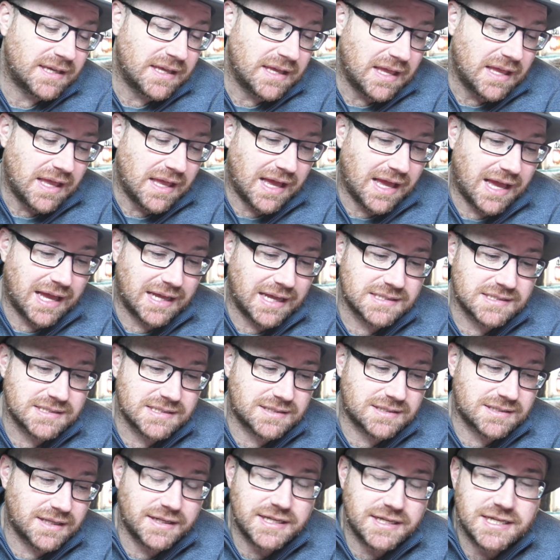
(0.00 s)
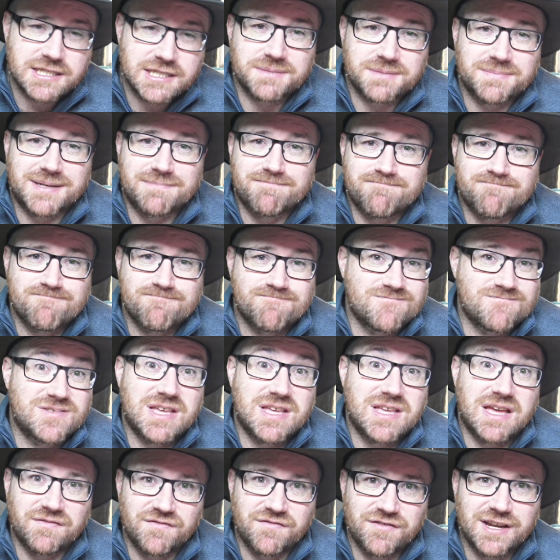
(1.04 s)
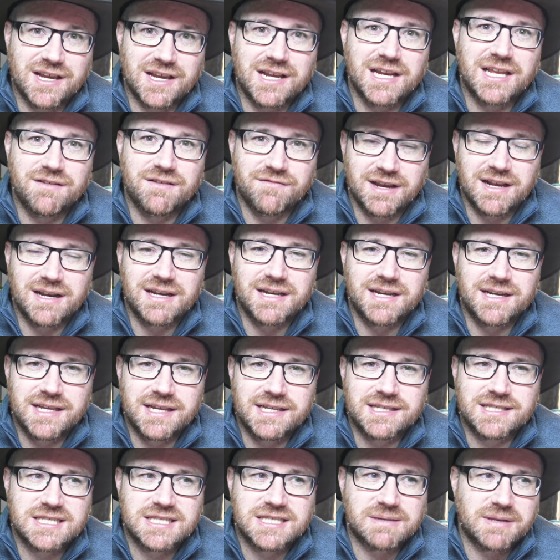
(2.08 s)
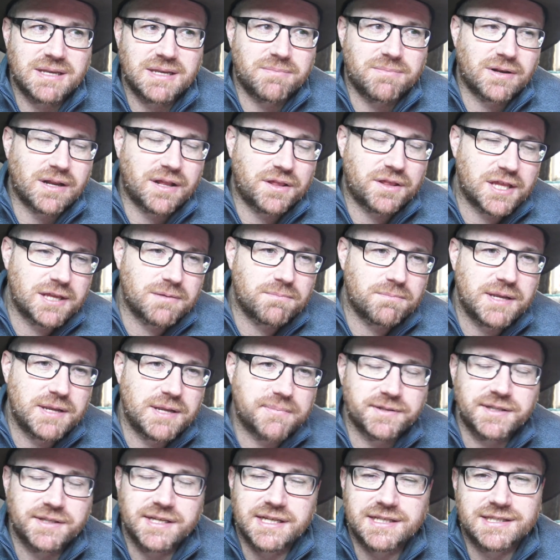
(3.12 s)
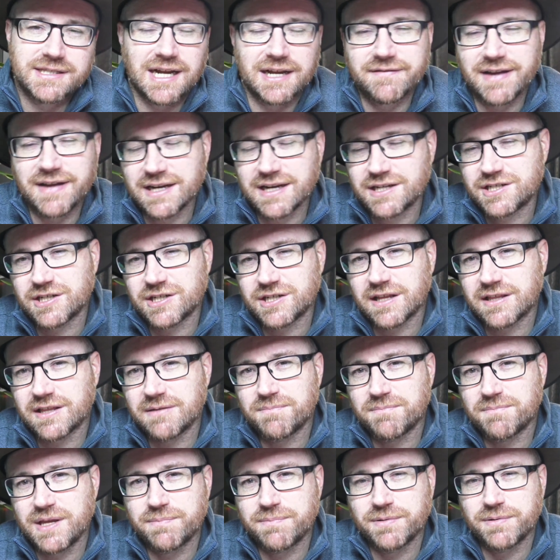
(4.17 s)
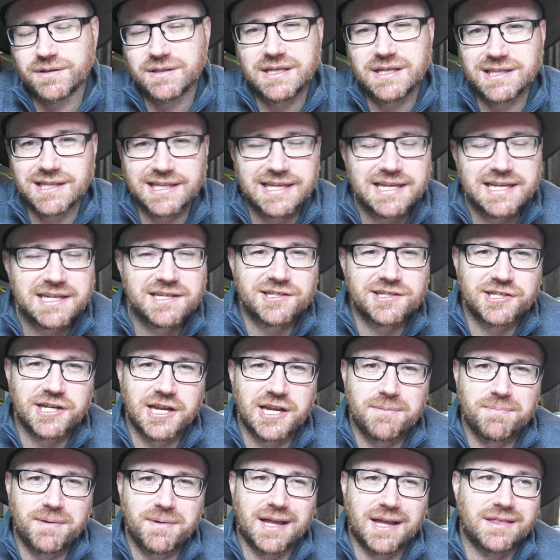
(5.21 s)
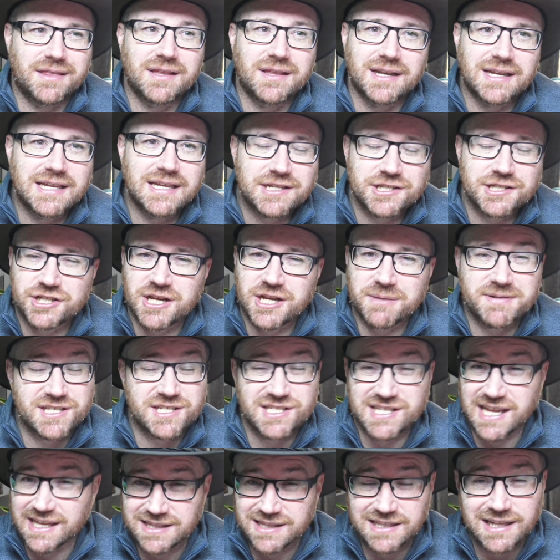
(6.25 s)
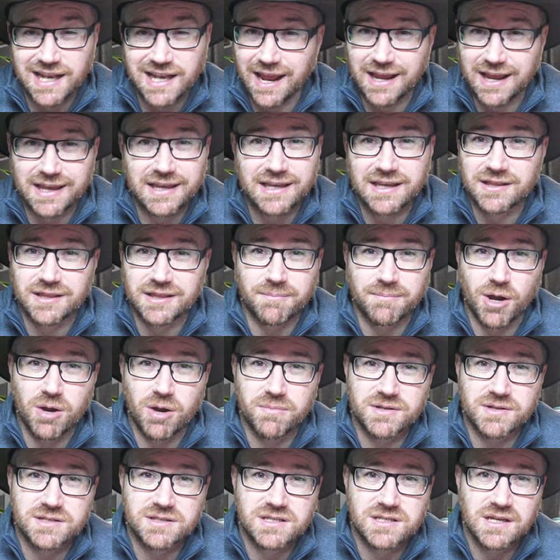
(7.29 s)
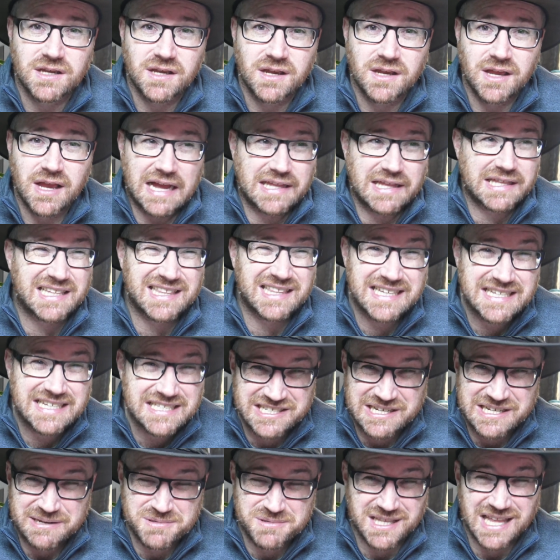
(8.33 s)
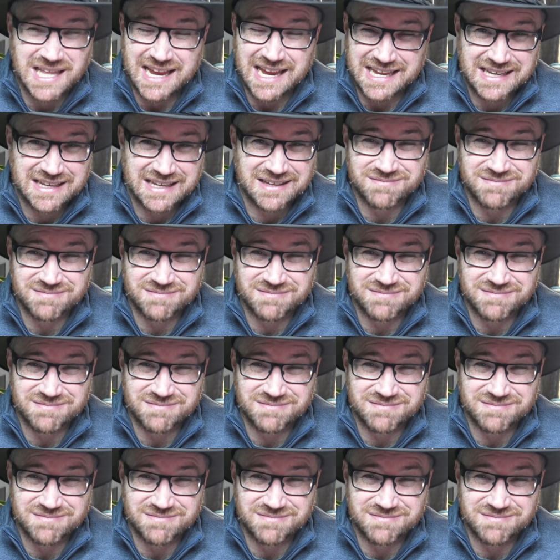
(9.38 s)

And there needs to be. There really, really needs to be. But I think people need direction. I think people need leadership. And the leadership is sadly lacking at the moment. I think leadership's lacking